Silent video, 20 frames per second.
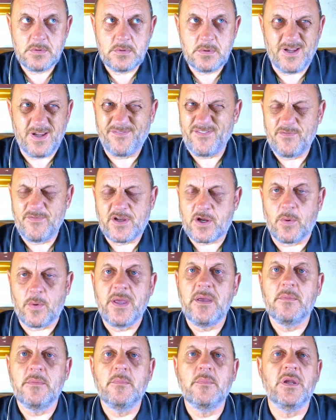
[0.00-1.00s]
And I've never
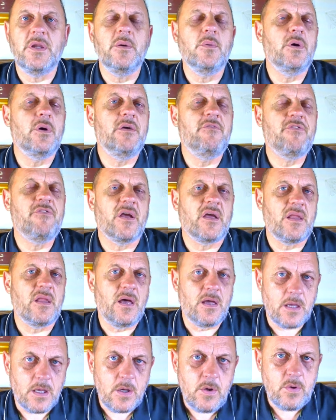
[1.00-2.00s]
quite been able to figure that
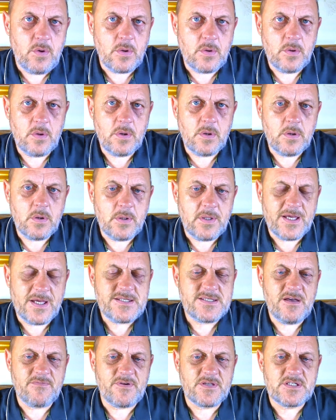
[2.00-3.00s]
out.
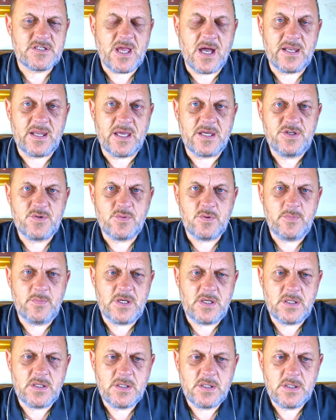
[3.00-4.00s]
That's never sat nice with
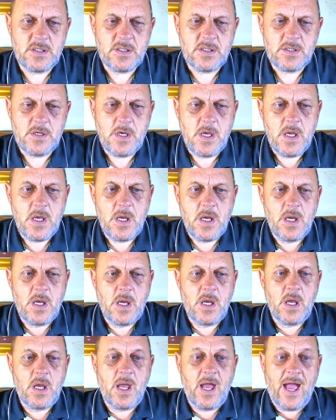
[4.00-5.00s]
me.
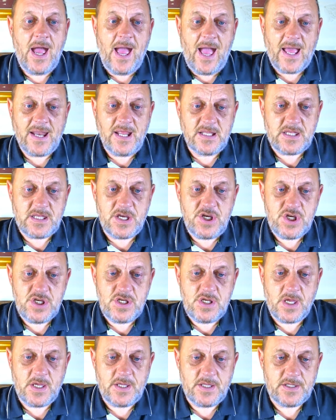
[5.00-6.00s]
In
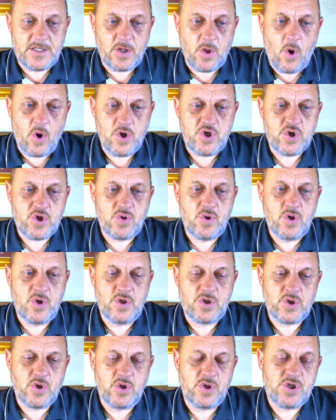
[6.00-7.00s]
addition, the lawsuit
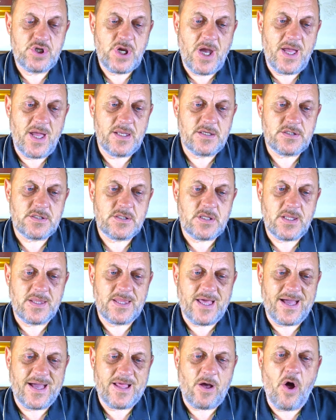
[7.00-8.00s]
charged
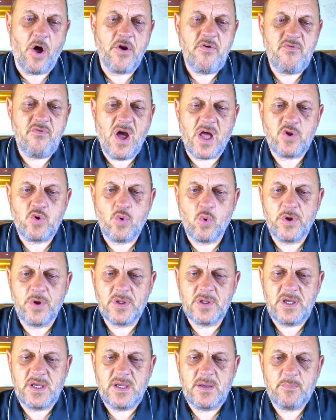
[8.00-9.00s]
that UNRWA
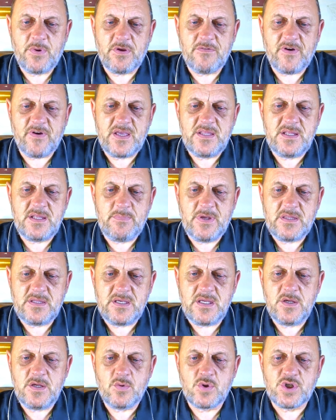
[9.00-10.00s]
knowingly provided
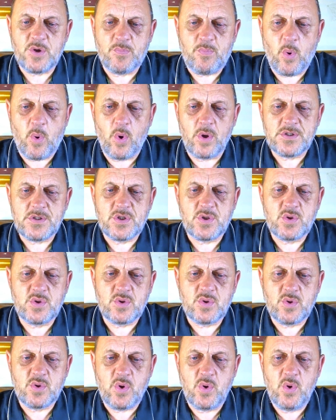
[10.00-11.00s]
material supports
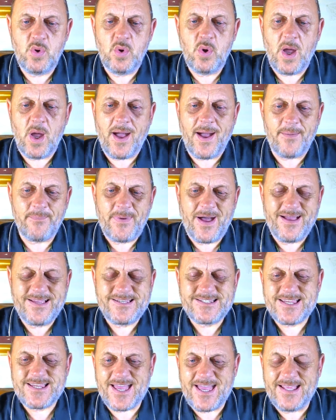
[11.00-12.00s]
to
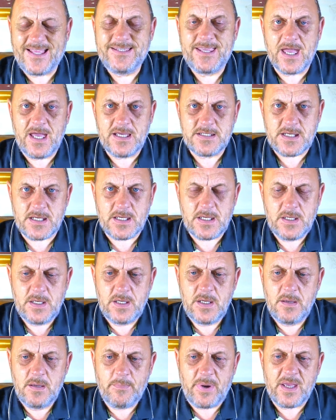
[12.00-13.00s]
Hamas in Gaza
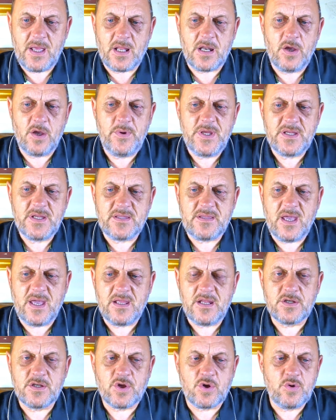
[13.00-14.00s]
by allowing the
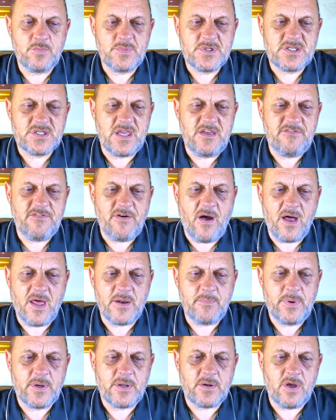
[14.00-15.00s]
terror group safe
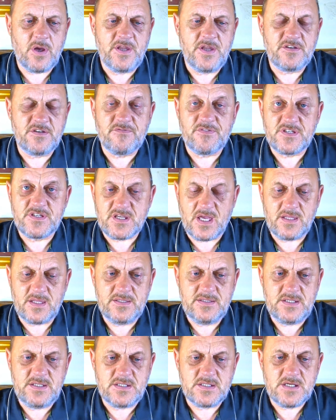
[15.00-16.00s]
harbour in its
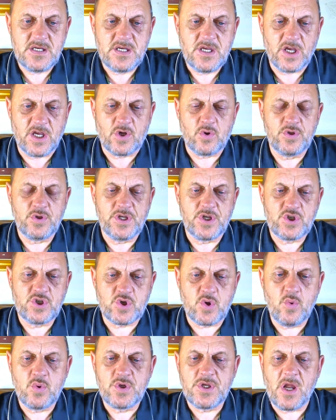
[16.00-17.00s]
facilities, including
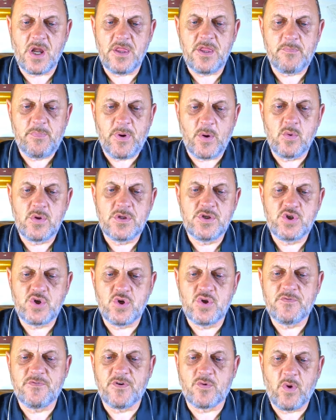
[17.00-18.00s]
schools and other buildings
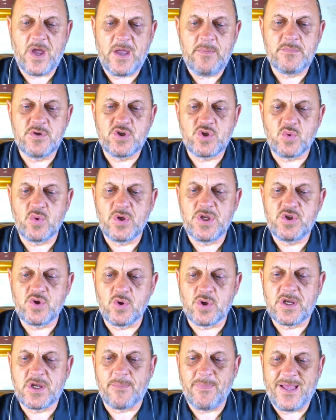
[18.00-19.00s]
used for weapons storage or
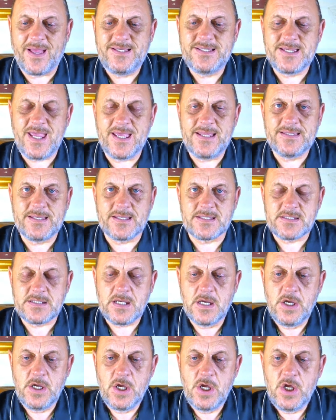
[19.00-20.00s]
command centres.
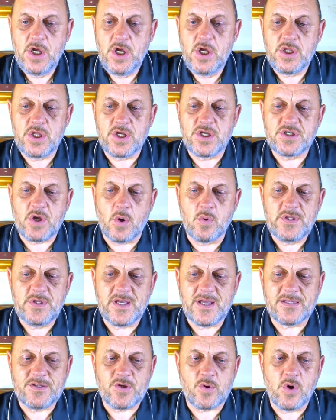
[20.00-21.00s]
The resulting
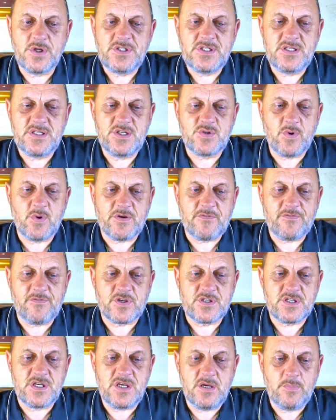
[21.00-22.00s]
atrocities were
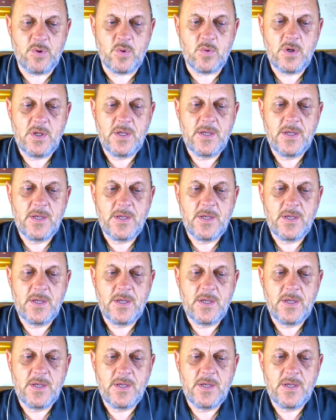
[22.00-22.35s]
foreseeable,